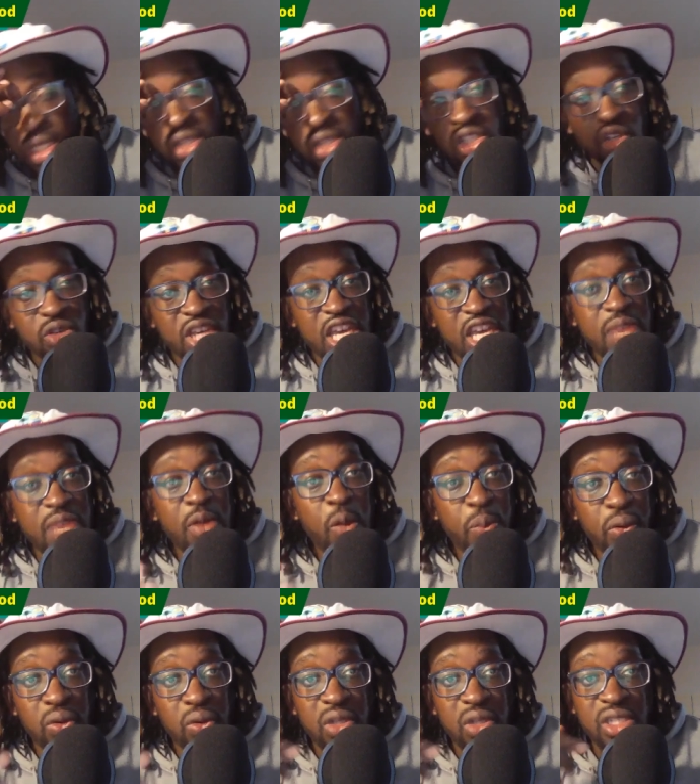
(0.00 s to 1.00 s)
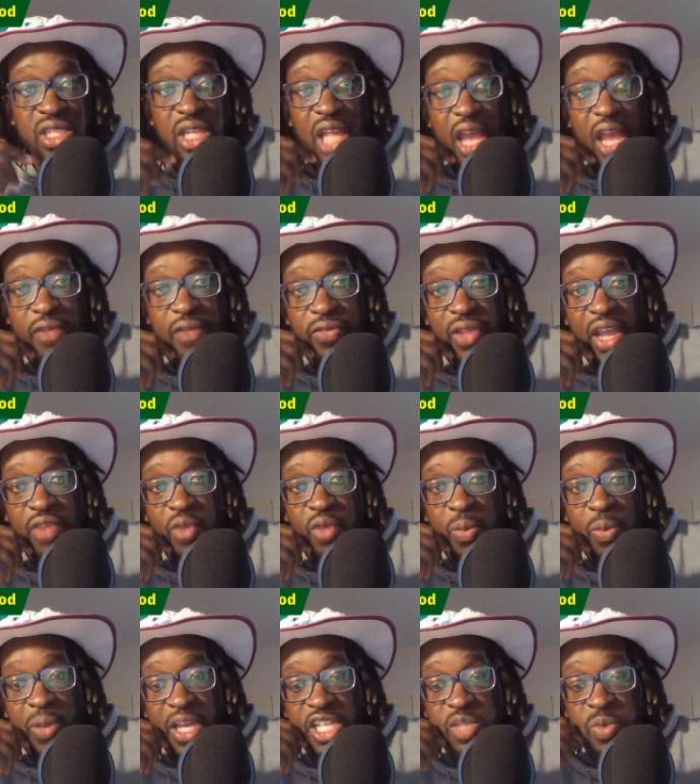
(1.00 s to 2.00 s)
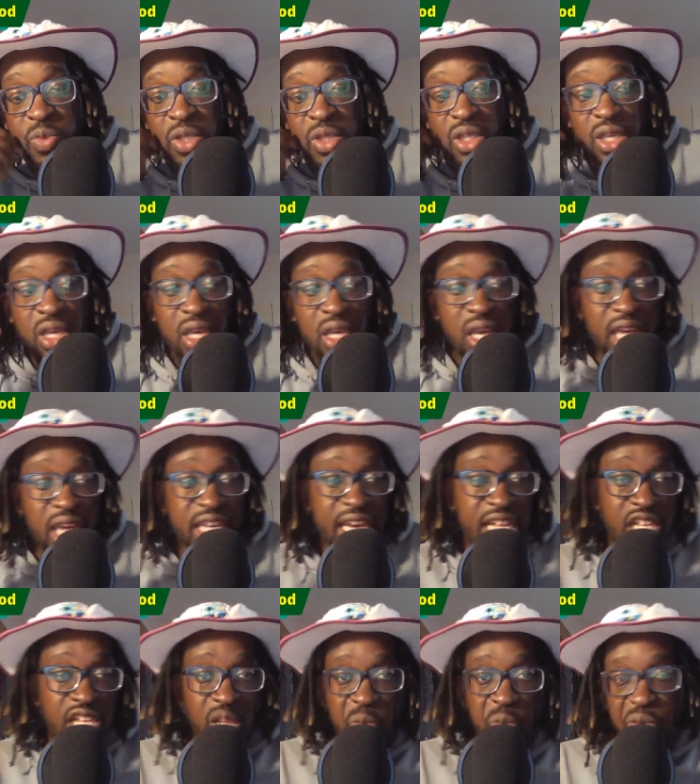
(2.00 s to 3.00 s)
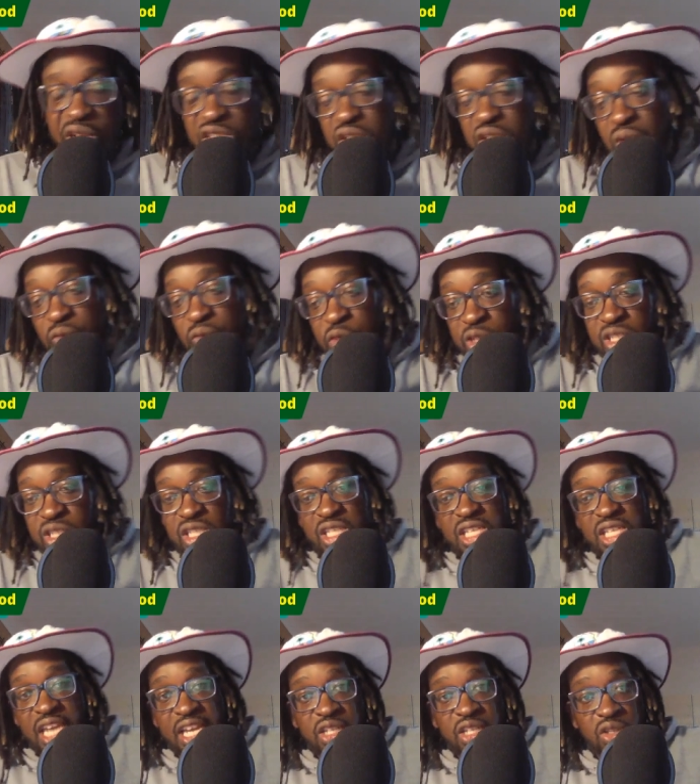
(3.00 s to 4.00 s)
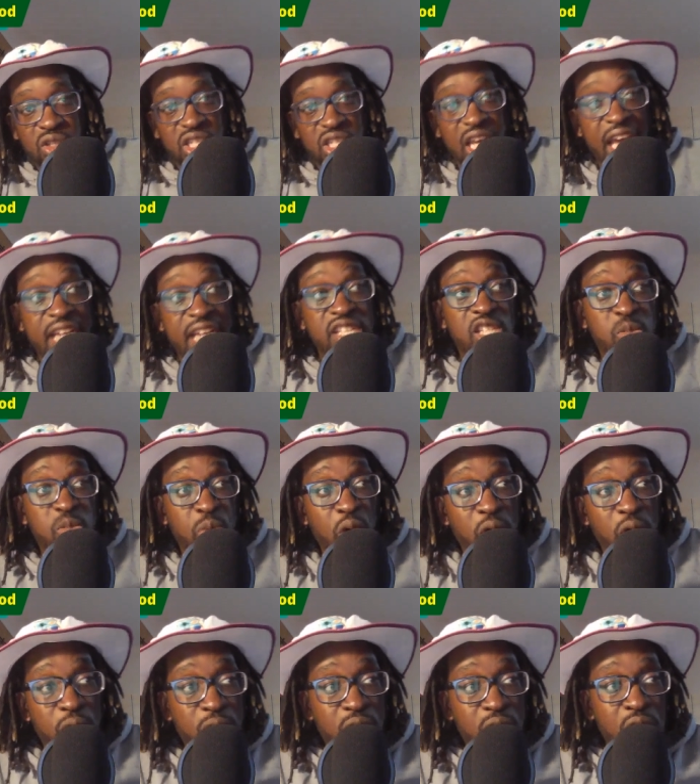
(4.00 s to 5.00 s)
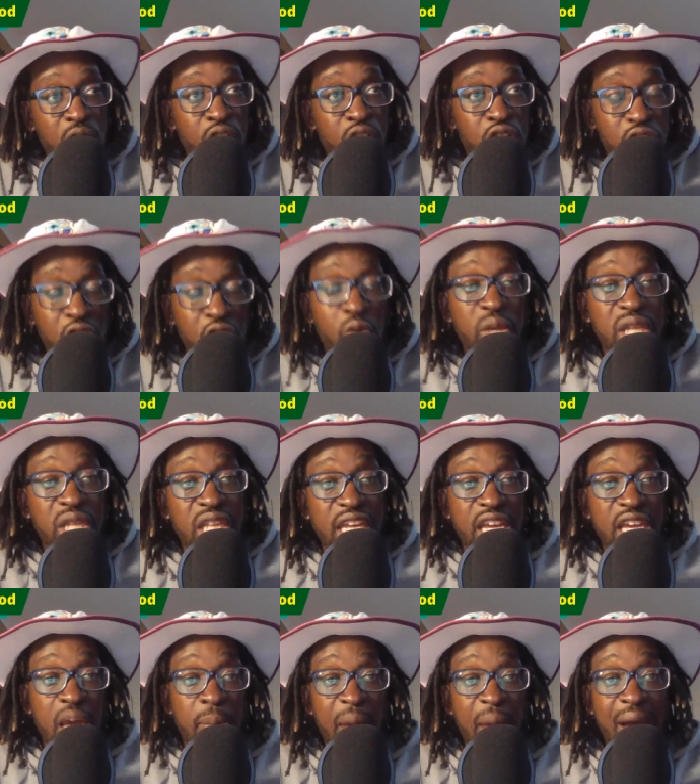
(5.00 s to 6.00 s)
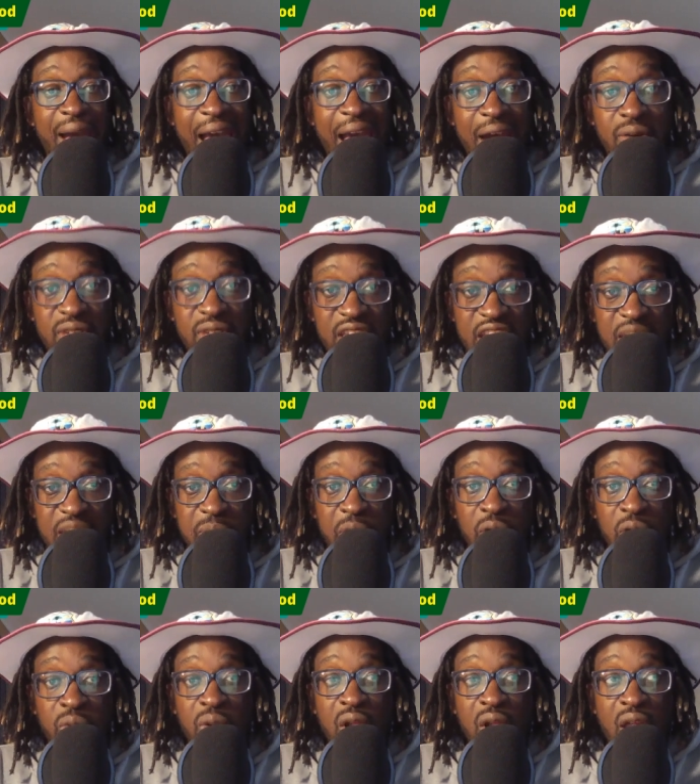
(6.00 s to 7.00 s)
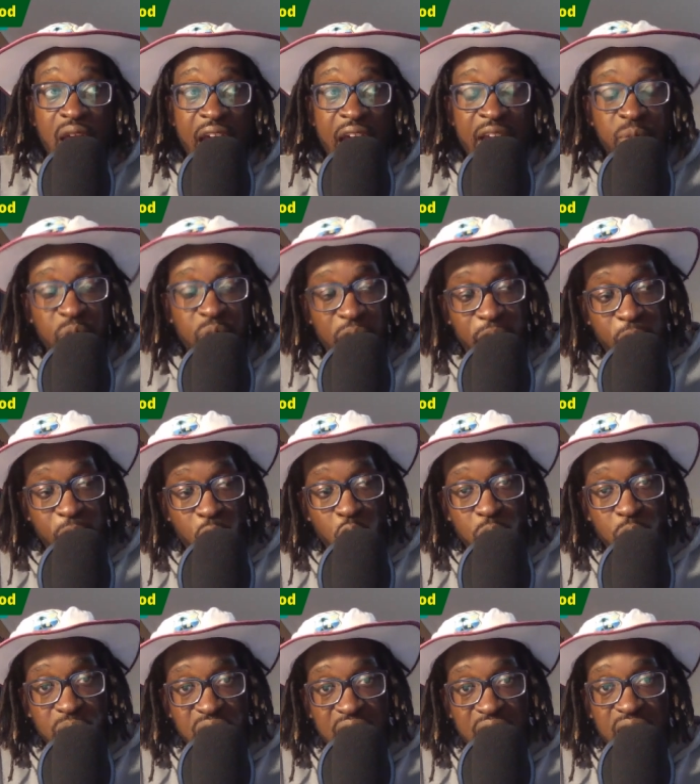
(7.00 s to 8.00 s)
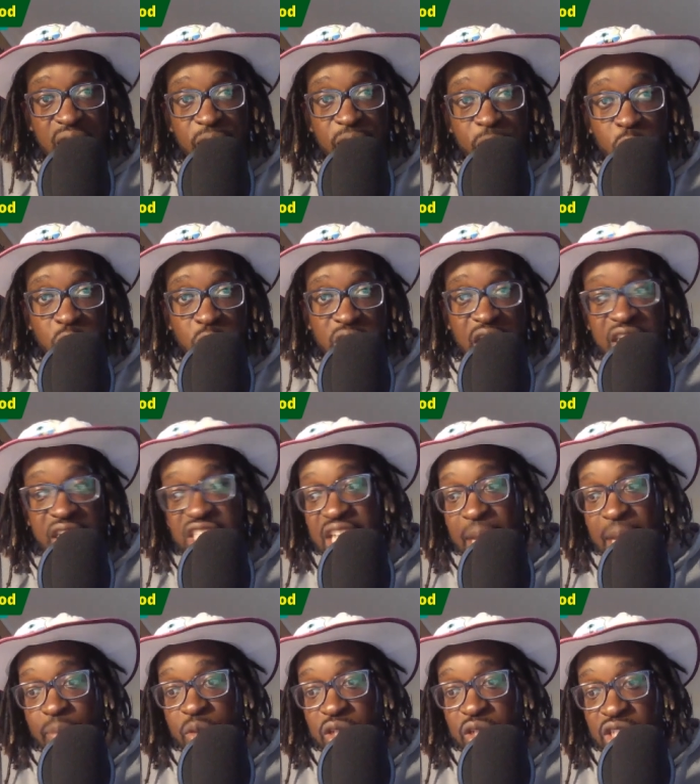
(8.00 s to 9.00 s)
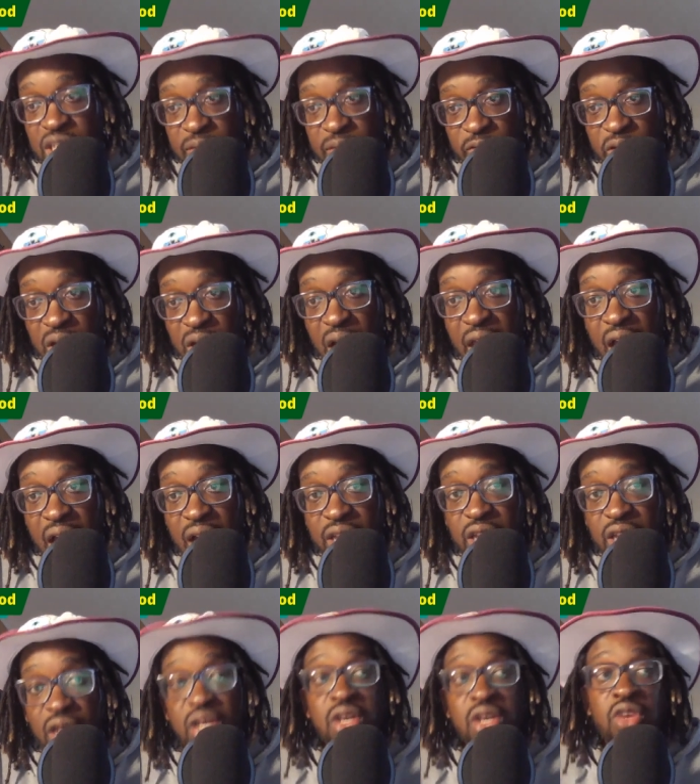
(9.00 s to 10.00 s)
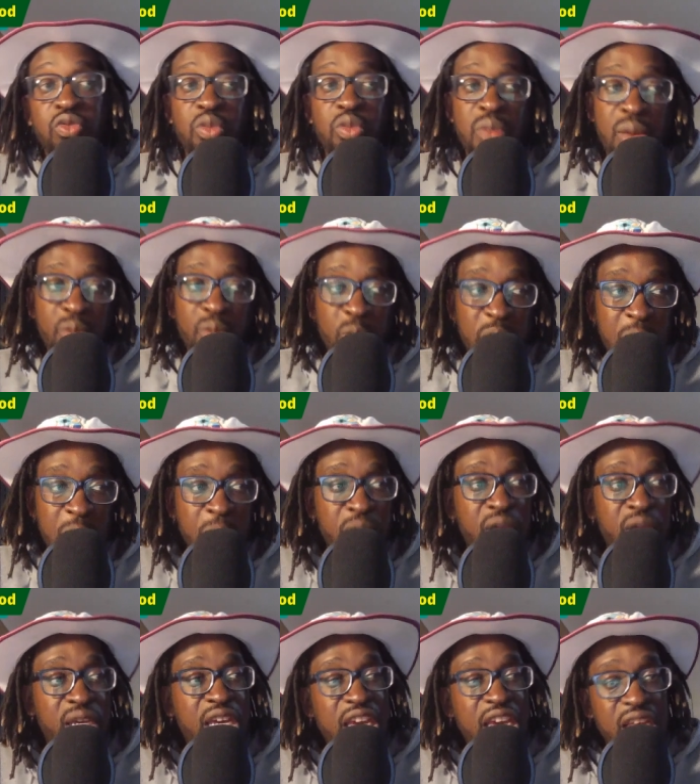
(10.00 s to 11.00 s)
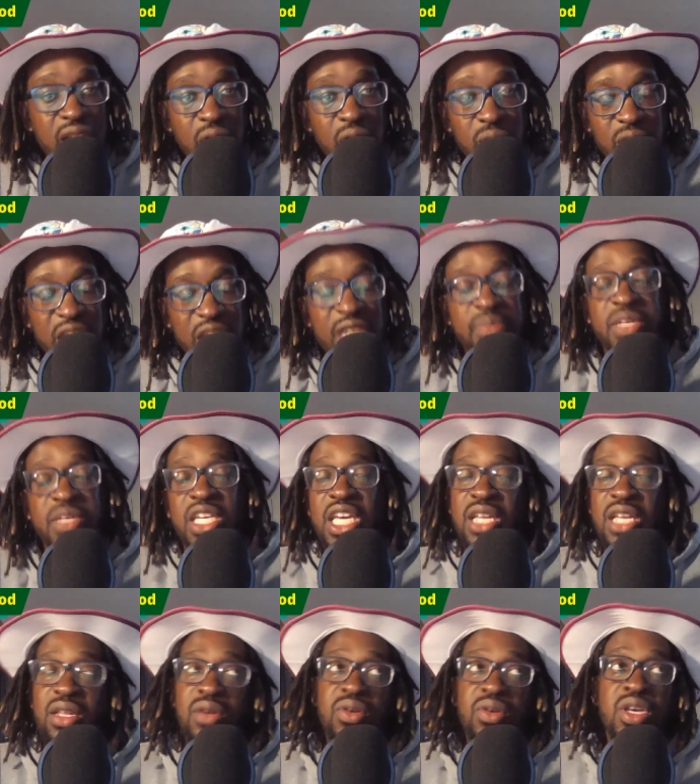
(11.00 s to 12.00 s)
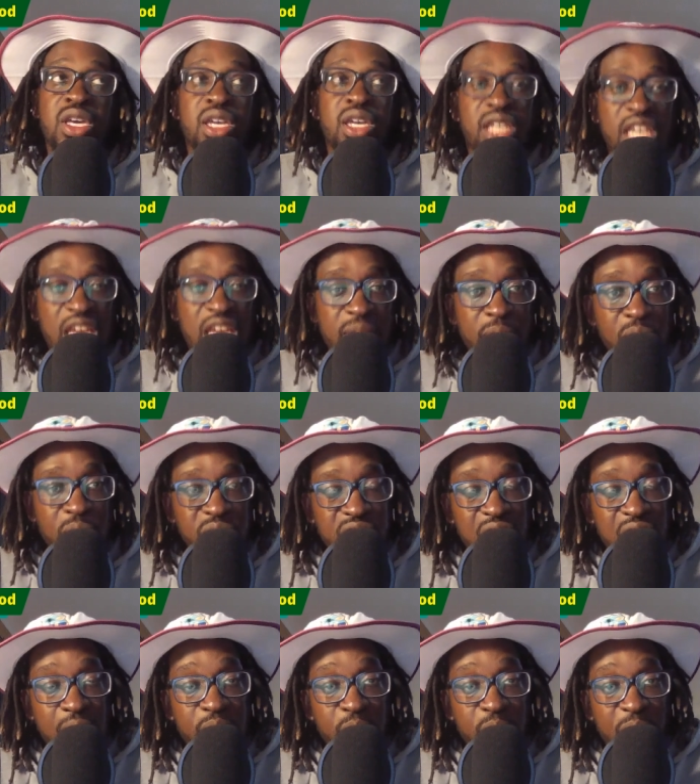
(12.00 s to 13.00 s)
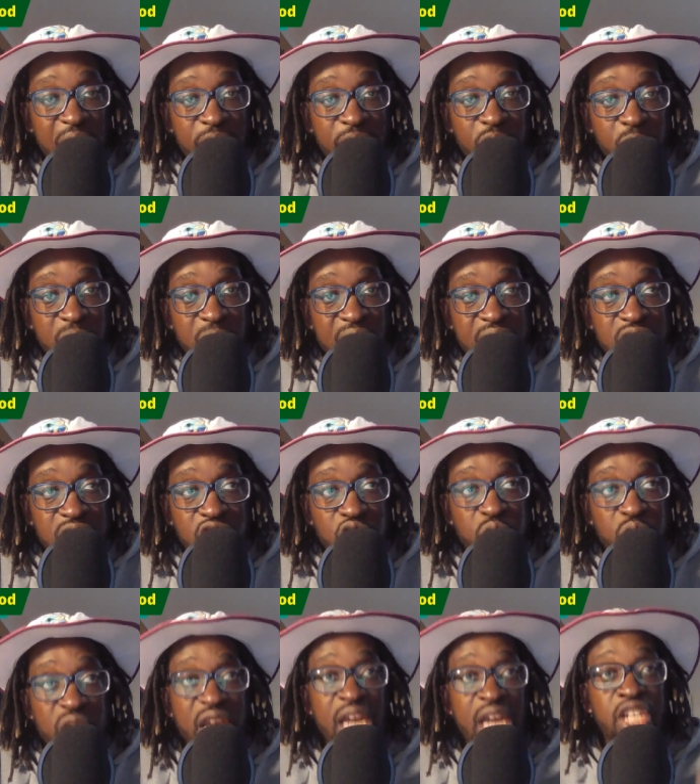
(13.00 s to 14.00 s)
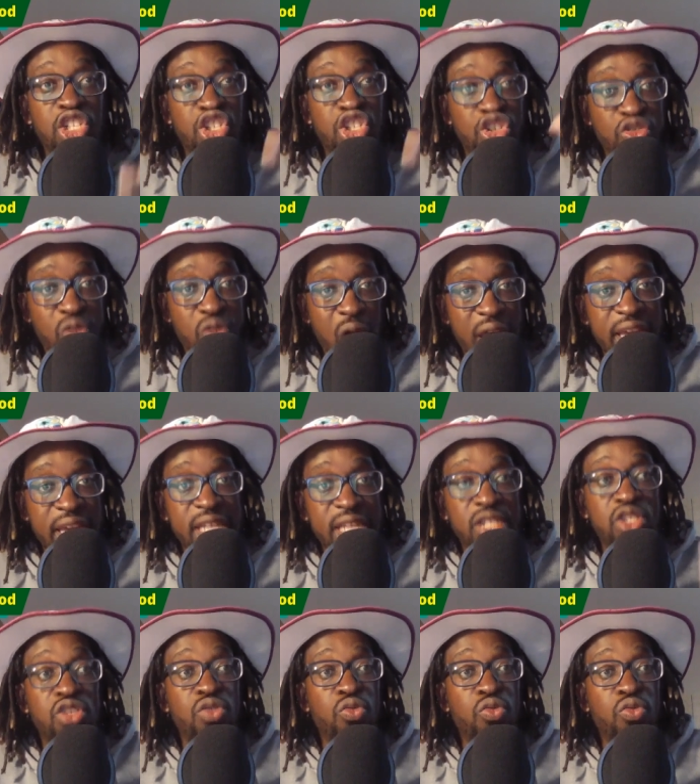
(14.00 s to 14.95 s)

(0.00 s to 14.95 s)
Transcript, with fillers: So Keemo Paul is a light for light replacement. Again, in the press conference today, Dr. Haynes spoke uh, glowingly about how Keemo had performed in the four day championship for Guyana. Remember, people, that Kino, Kino, Keemo is coming back from injury and trying to